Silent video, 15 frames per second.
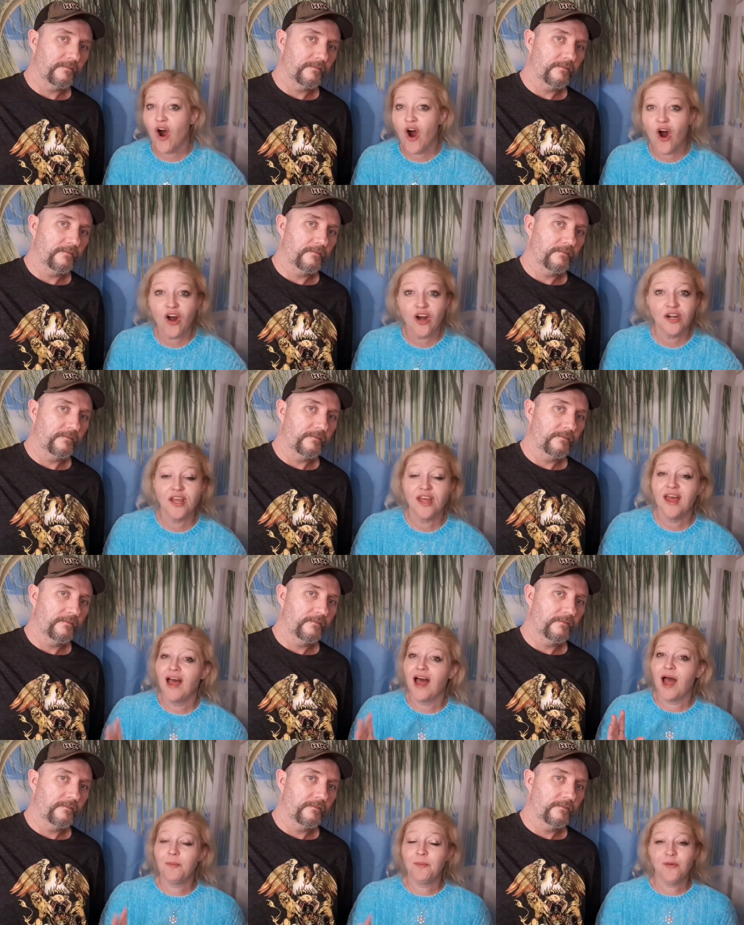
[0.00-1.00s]
Speaker 1: hard,
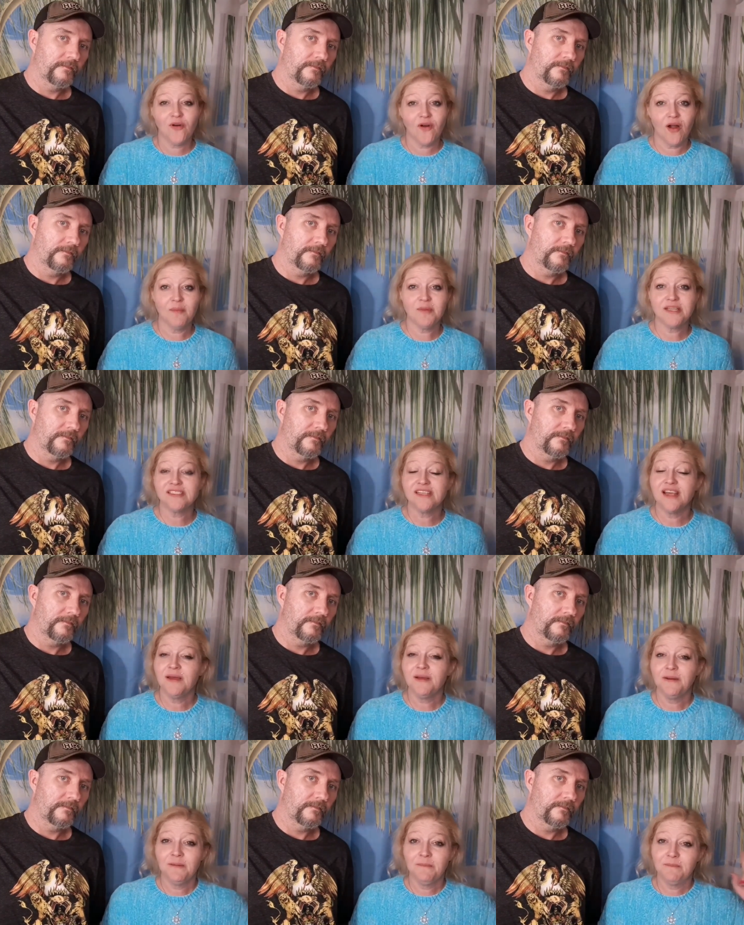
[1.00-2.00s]
I promise.
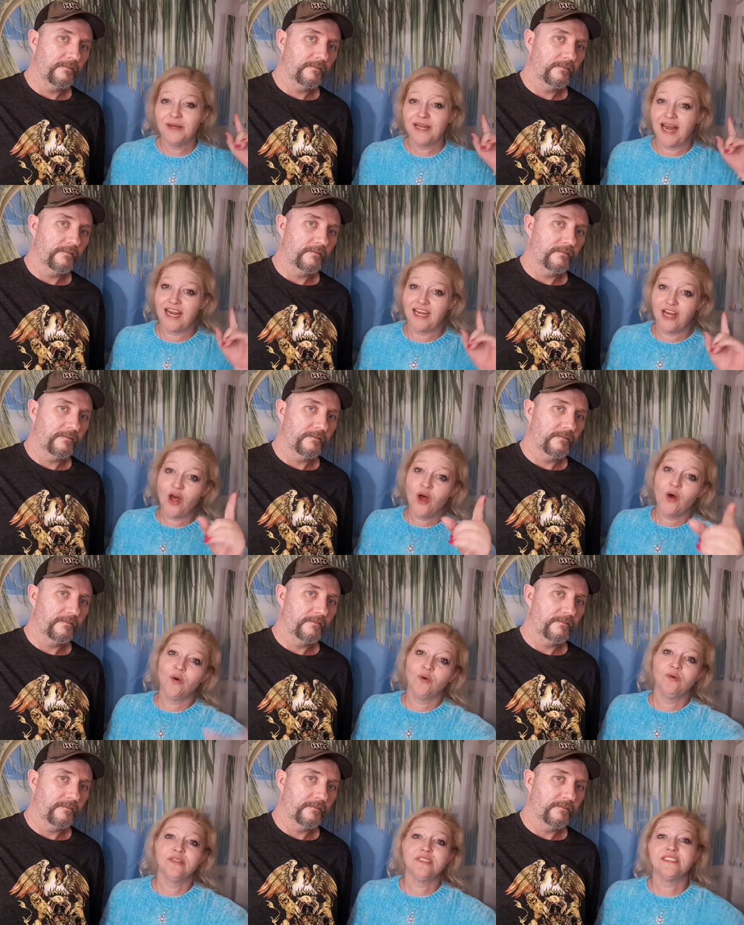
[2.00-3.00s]
But I
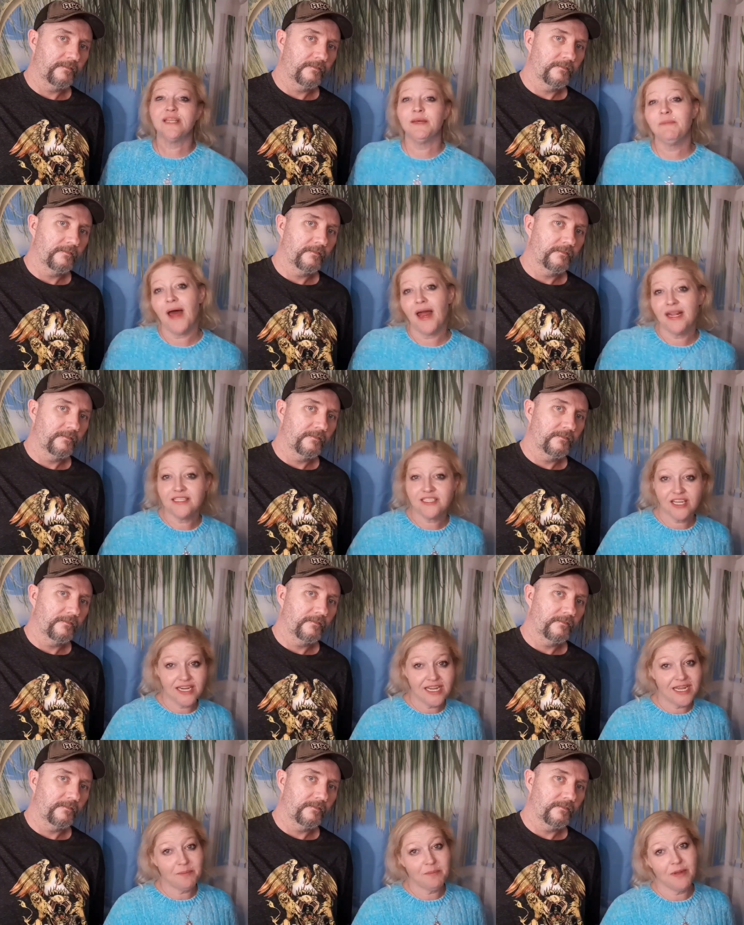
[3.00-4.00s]
know somebody's
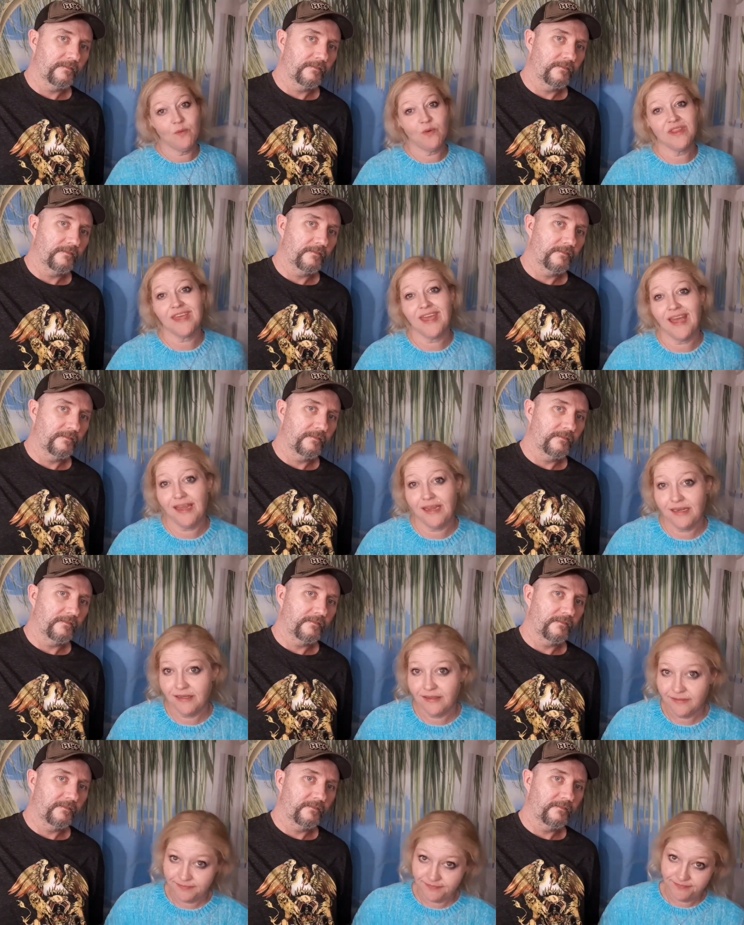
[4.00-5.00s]
going to hit me with a
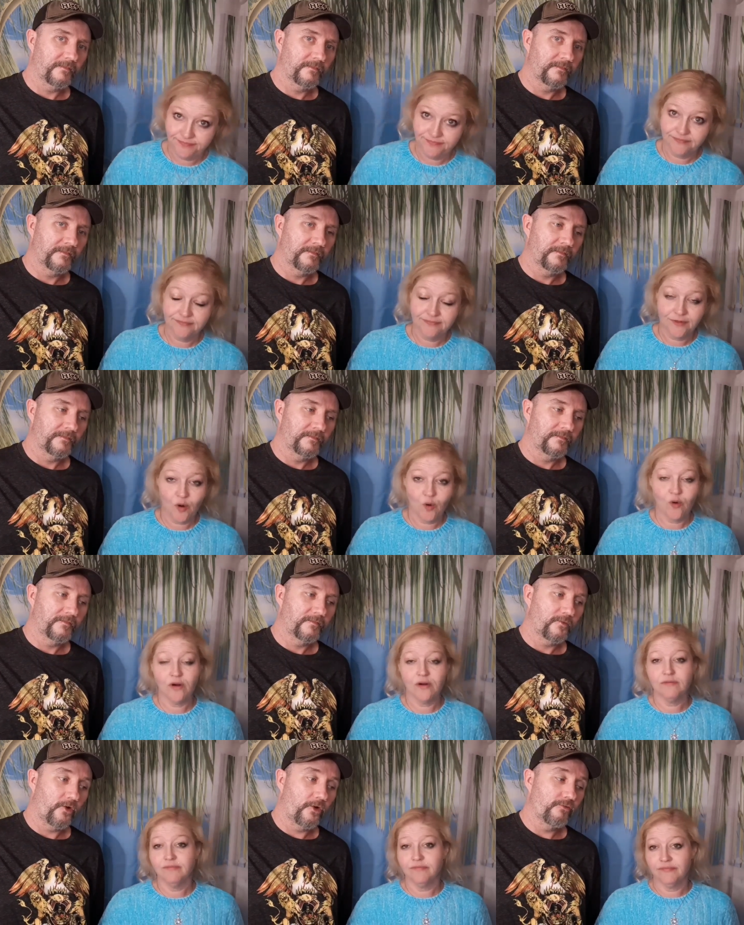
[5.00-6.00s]
cane.
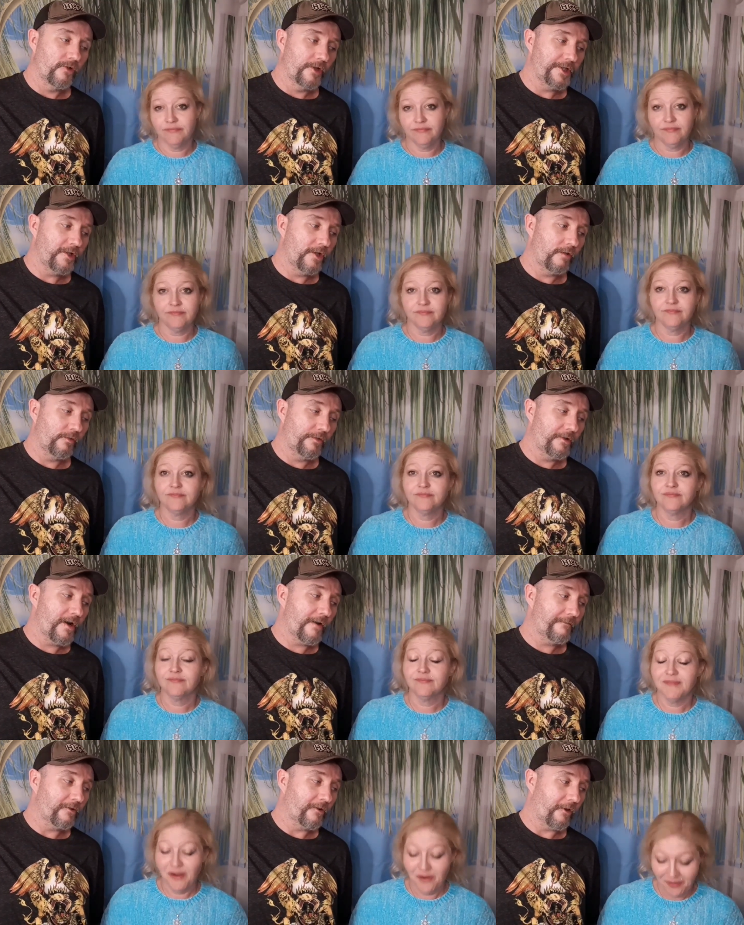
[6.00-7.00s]
Or,
Speaker 2: or run you over with the
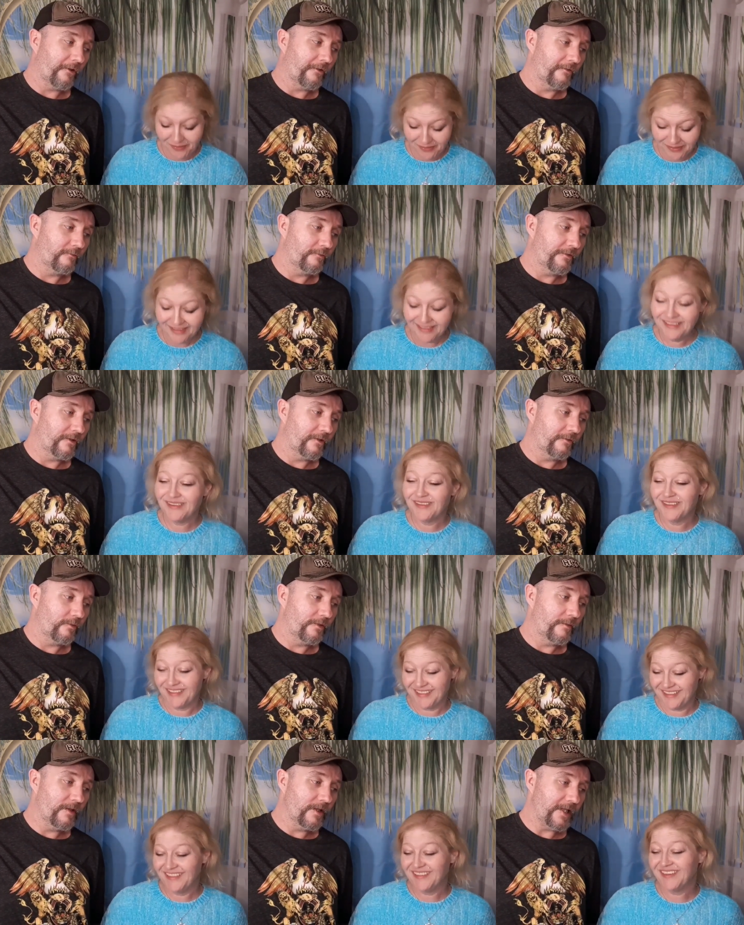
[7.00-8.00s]
golf cart, the,
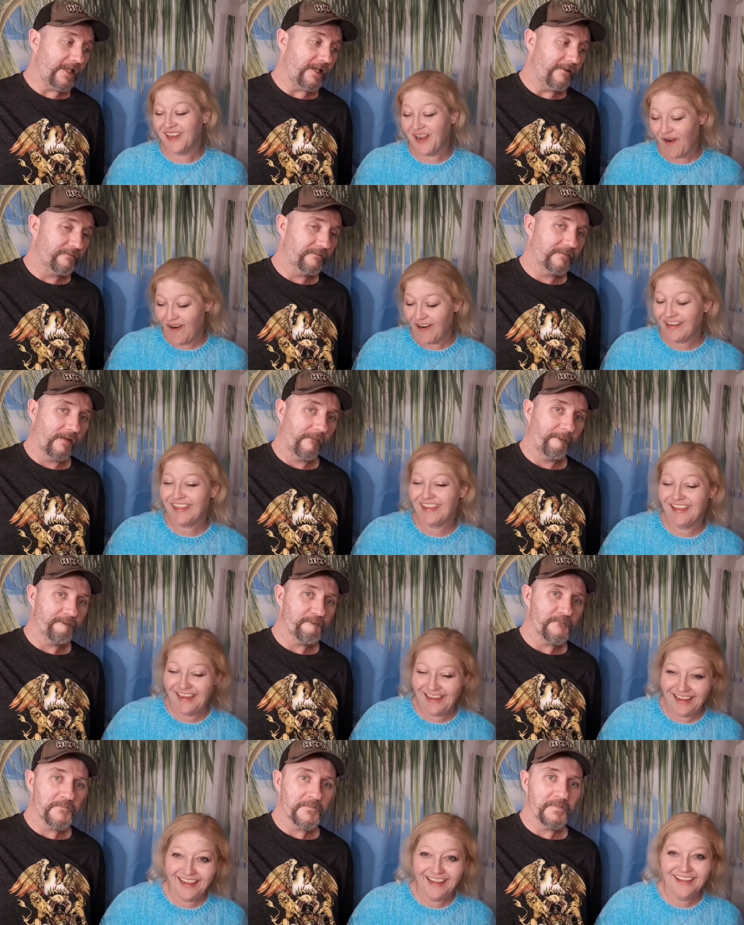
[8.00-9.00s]
with the buggy.
Speaker 1: Cart thing,
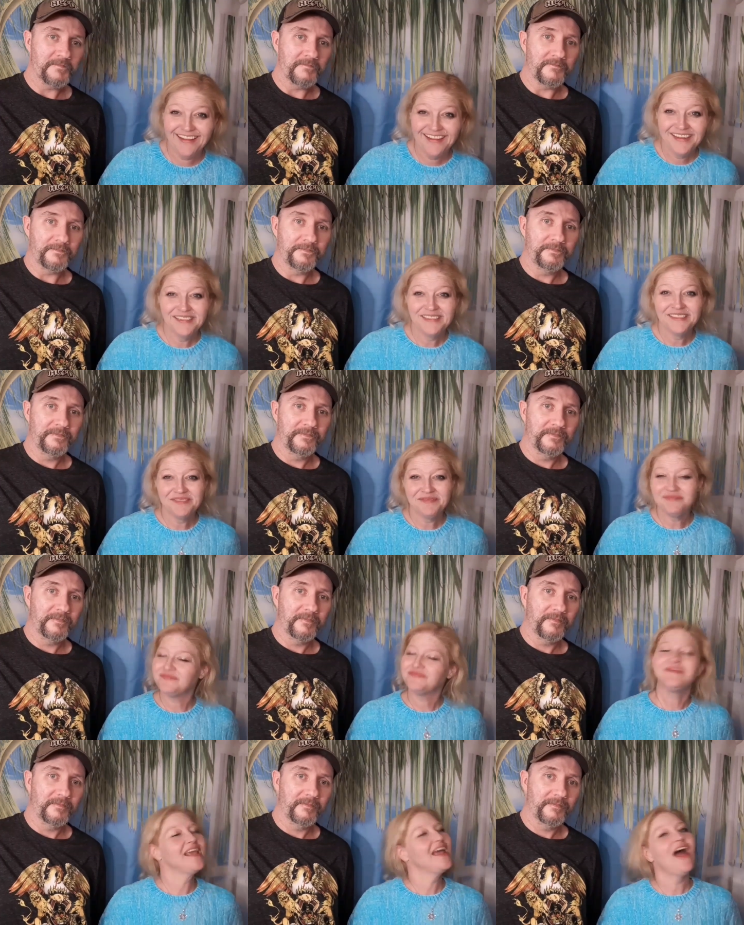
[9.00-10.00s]
yeah.
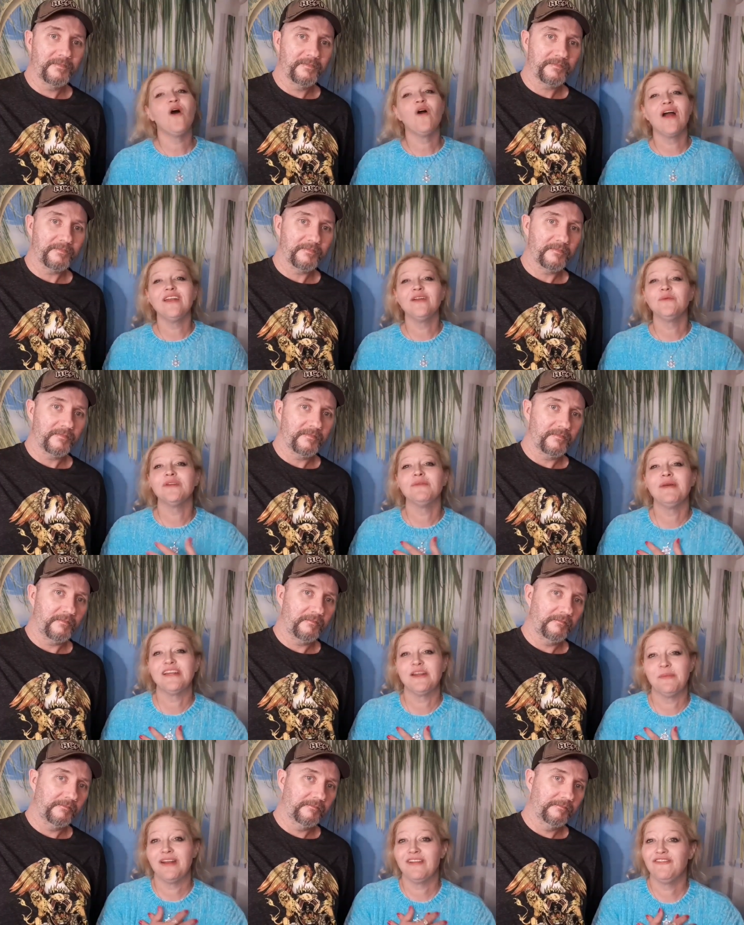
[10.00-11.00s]
Or I don't want to make
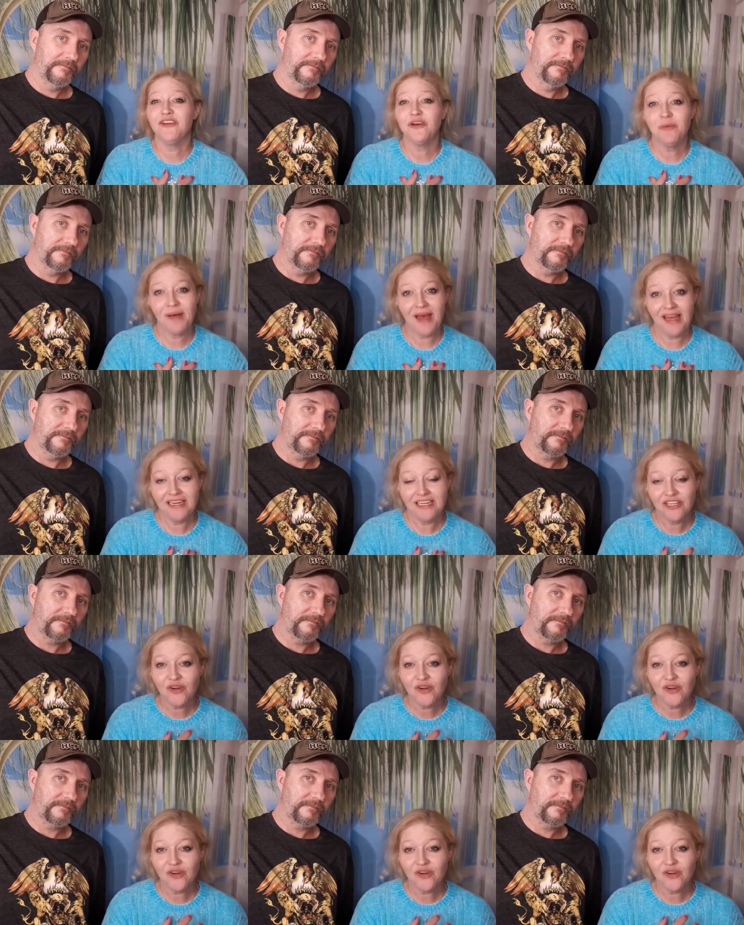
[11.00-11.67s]
nobody feel bad